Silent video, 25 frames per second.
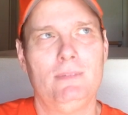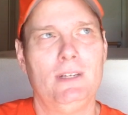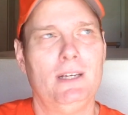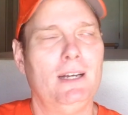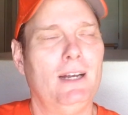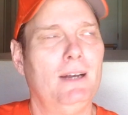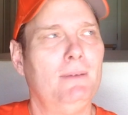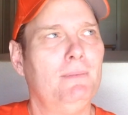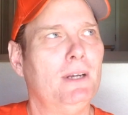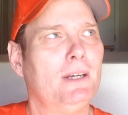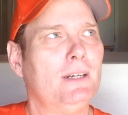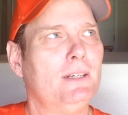
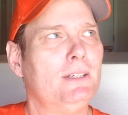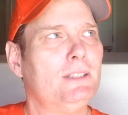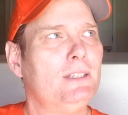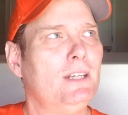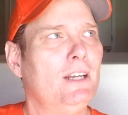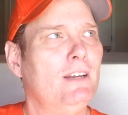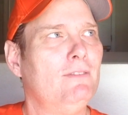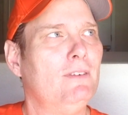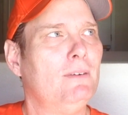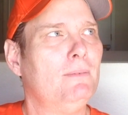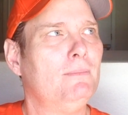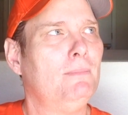I'm not going to
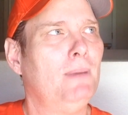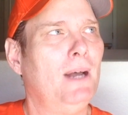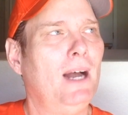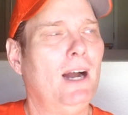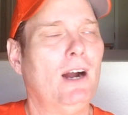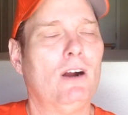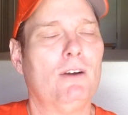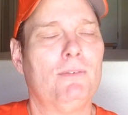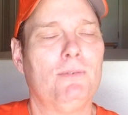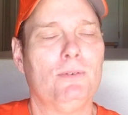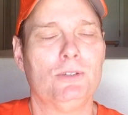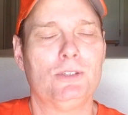say of a
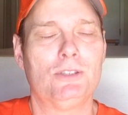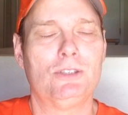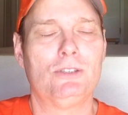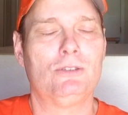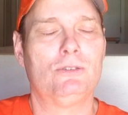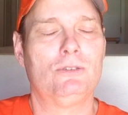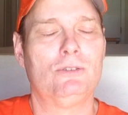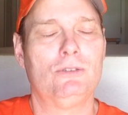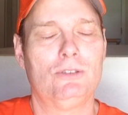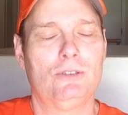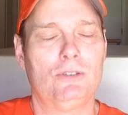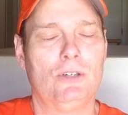powerful
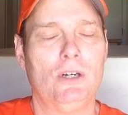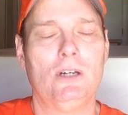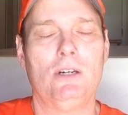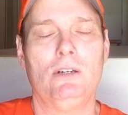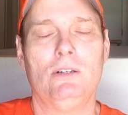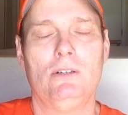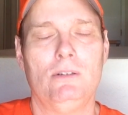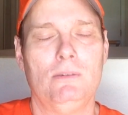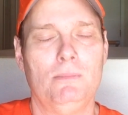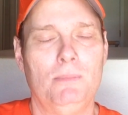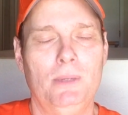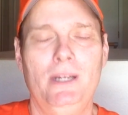
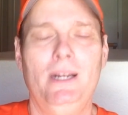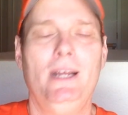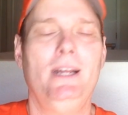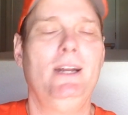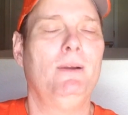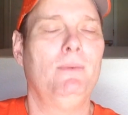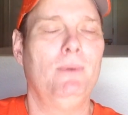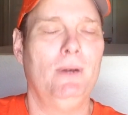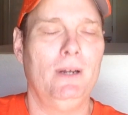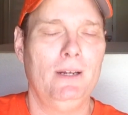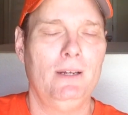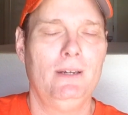struggle, but
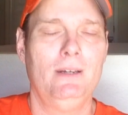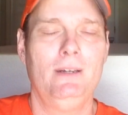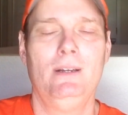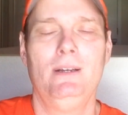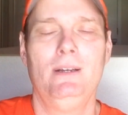anyway,